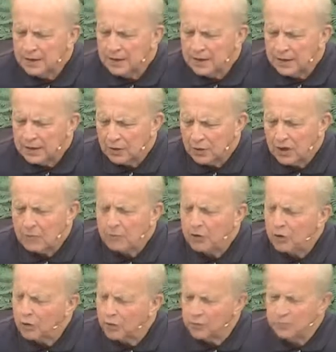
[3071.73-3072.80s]
And Lord, I
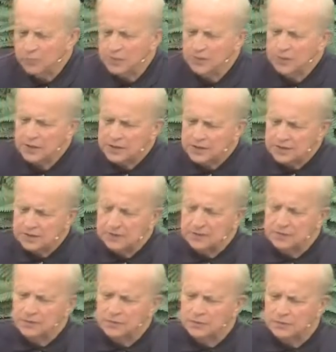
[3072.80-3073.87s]
pray over them that
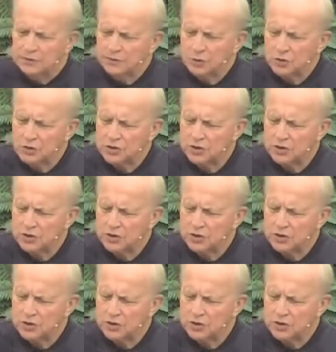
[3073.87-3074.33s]
the folks